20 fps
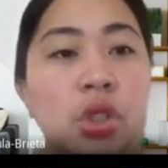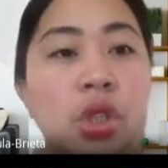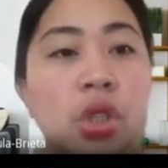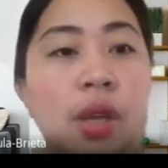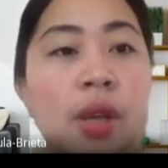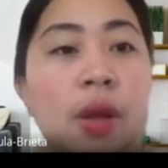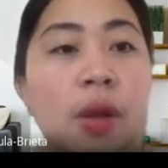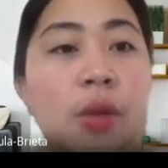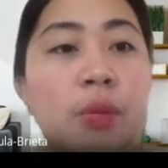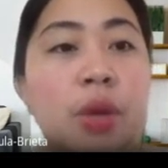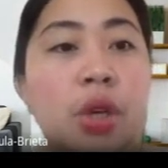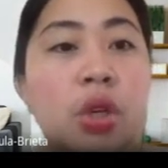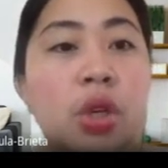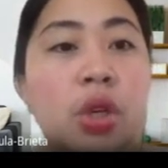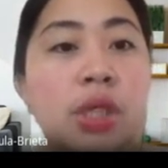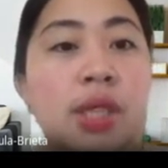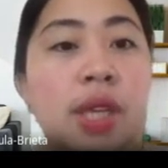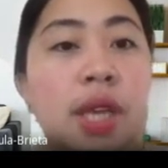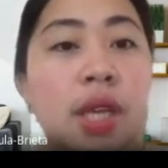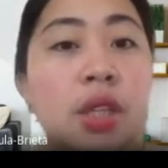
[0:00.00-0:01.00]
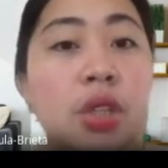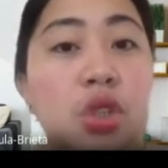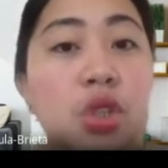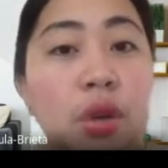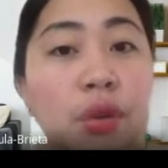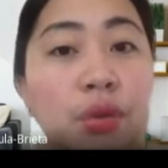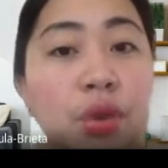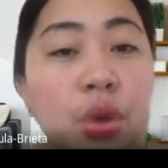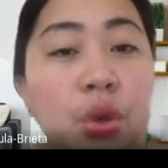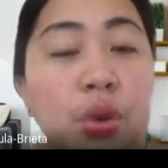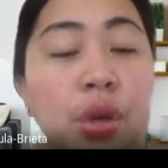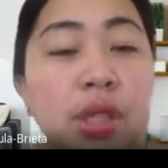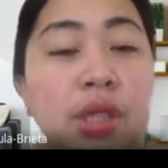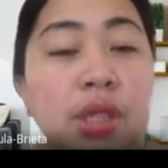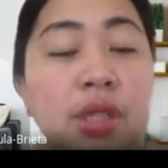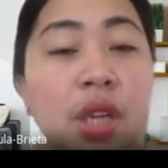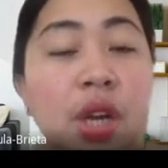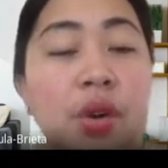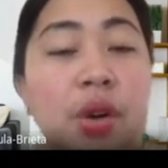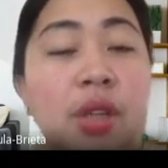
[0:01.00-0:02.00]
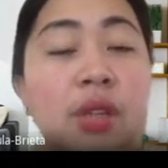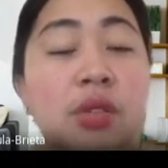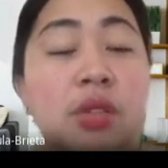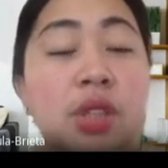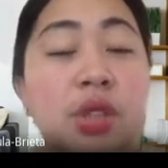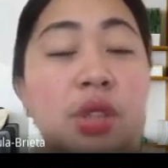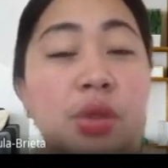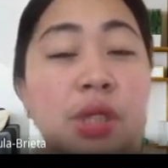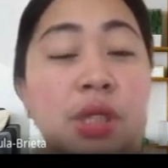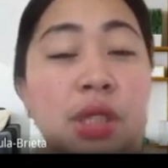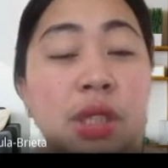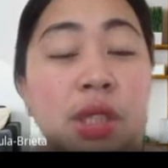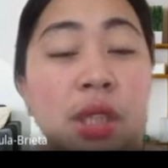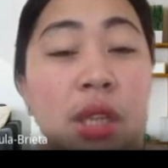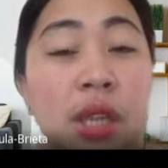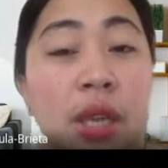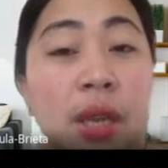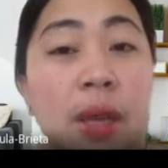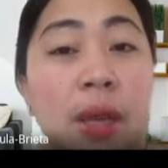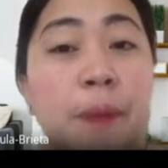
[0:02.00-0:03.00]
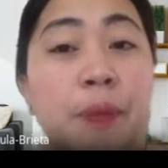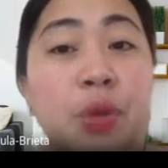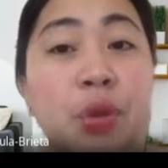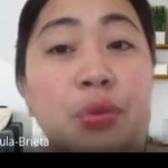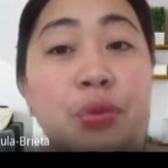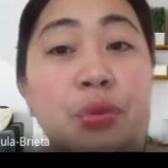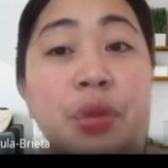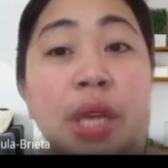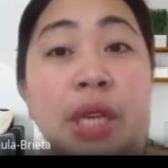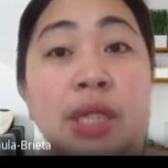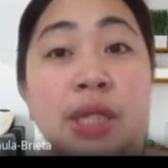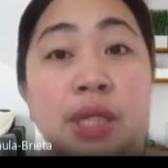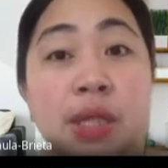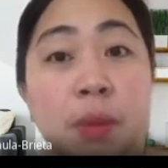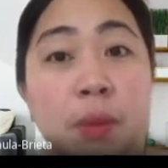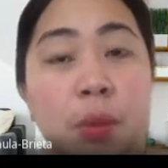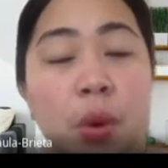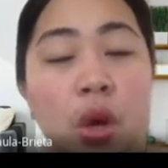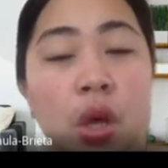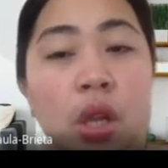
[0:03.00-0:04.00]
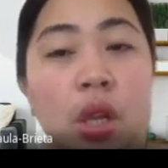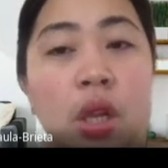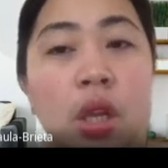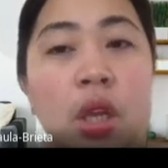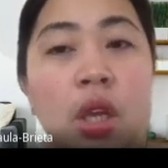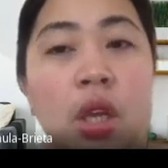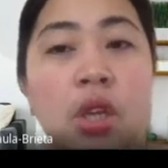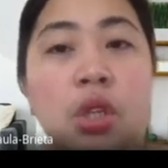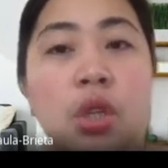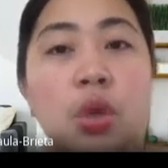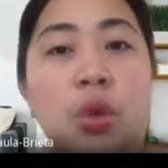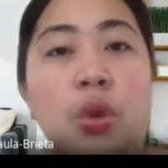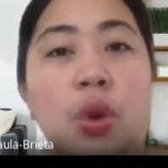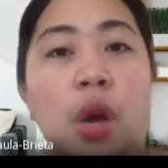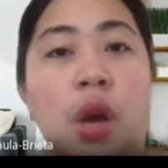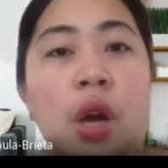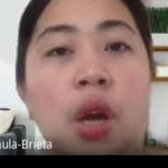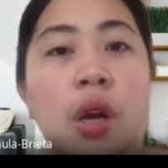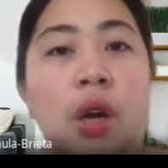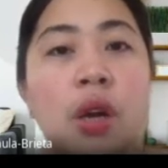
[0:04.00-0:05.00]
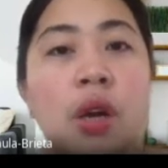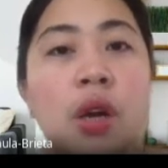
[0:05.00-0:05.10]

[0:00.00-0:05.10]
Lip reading: because the interview is characteristically flexible. You are